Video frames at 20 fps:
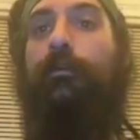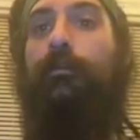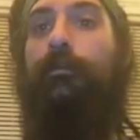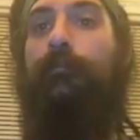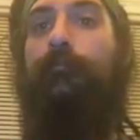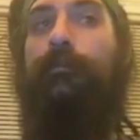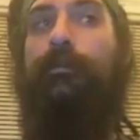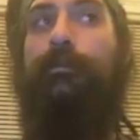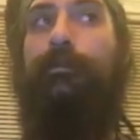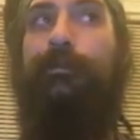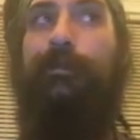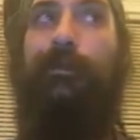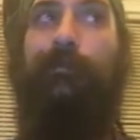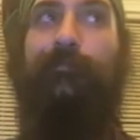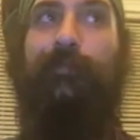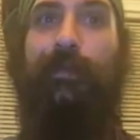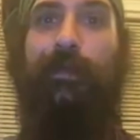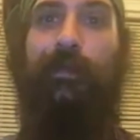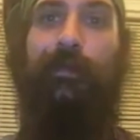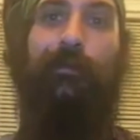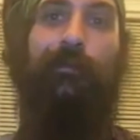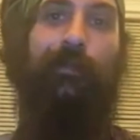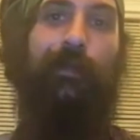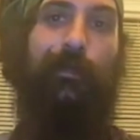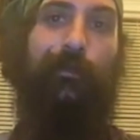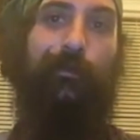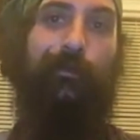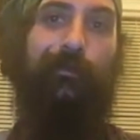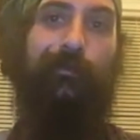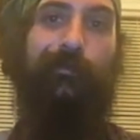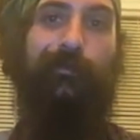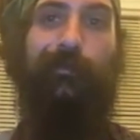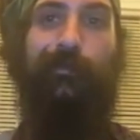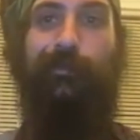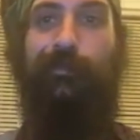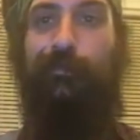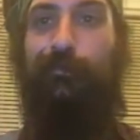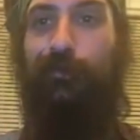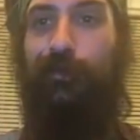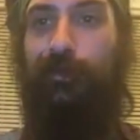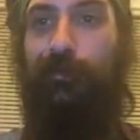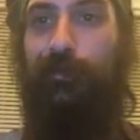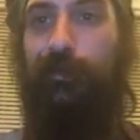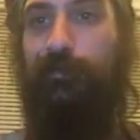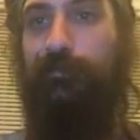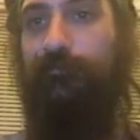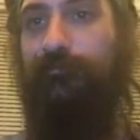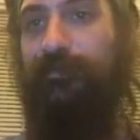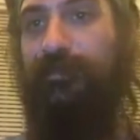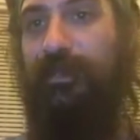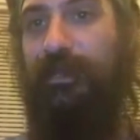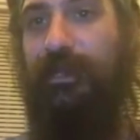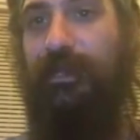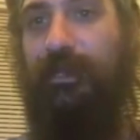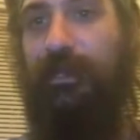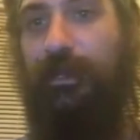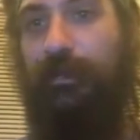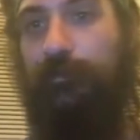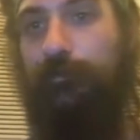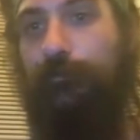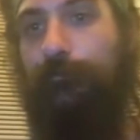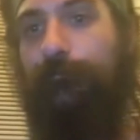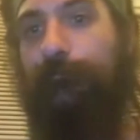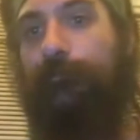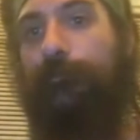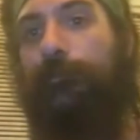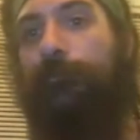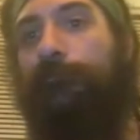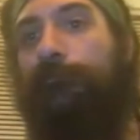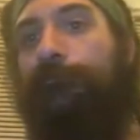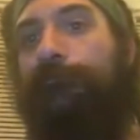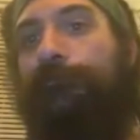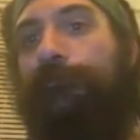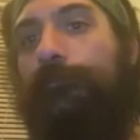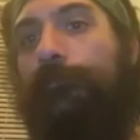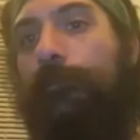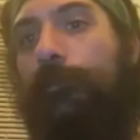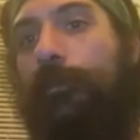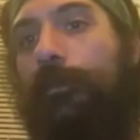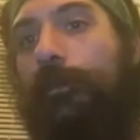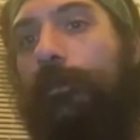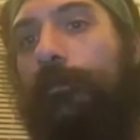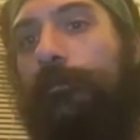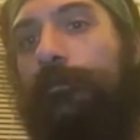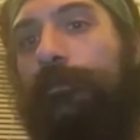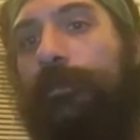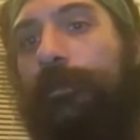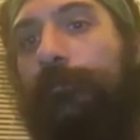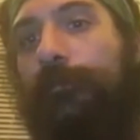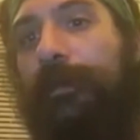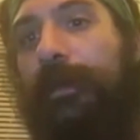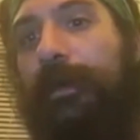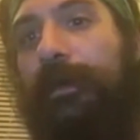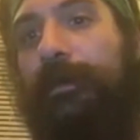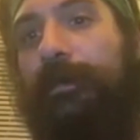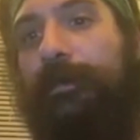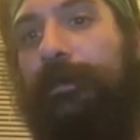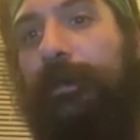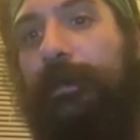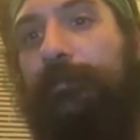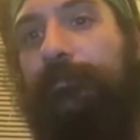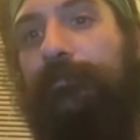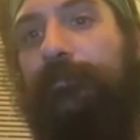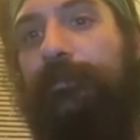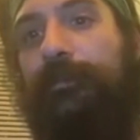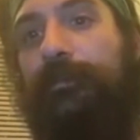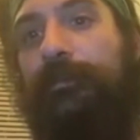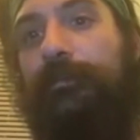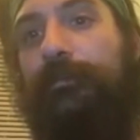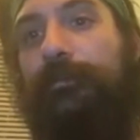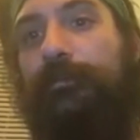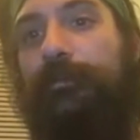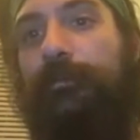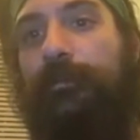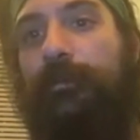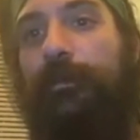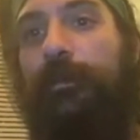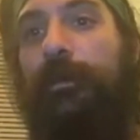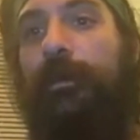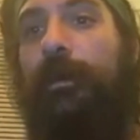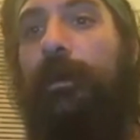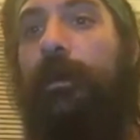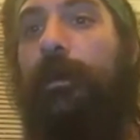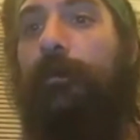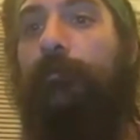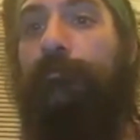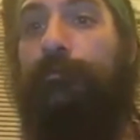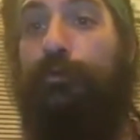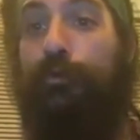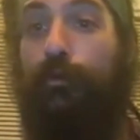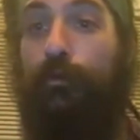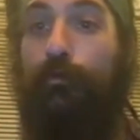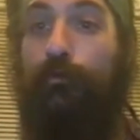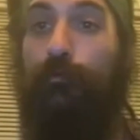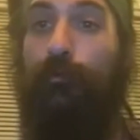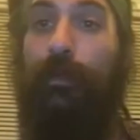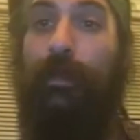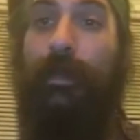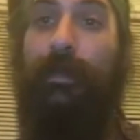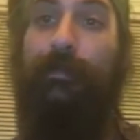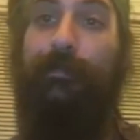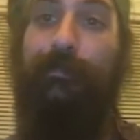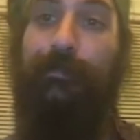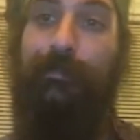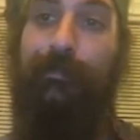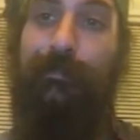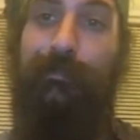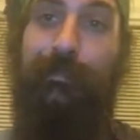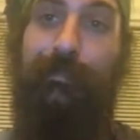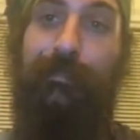instead of taking Claritin, just drink lots of stinging nettle. So Matt, Kathleen, Drew, we actually did